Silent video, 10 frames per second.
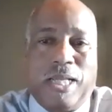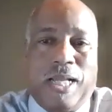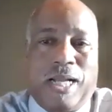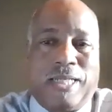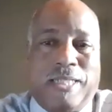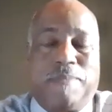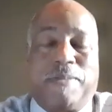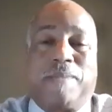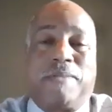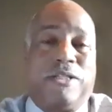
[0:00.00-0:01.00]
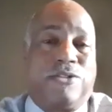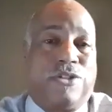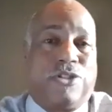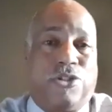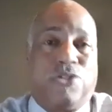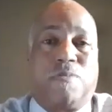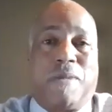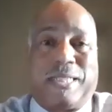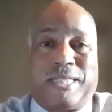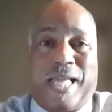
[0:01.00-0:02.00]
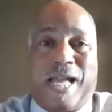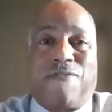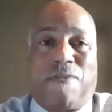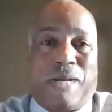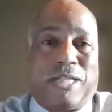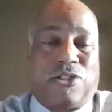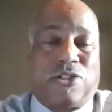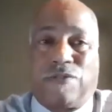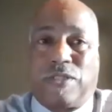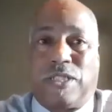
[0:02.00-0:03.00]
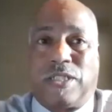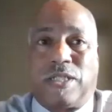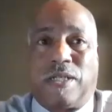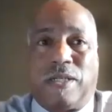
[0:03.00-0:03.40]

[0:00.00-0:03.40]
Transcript: I need to be able to introduce my staff and my services in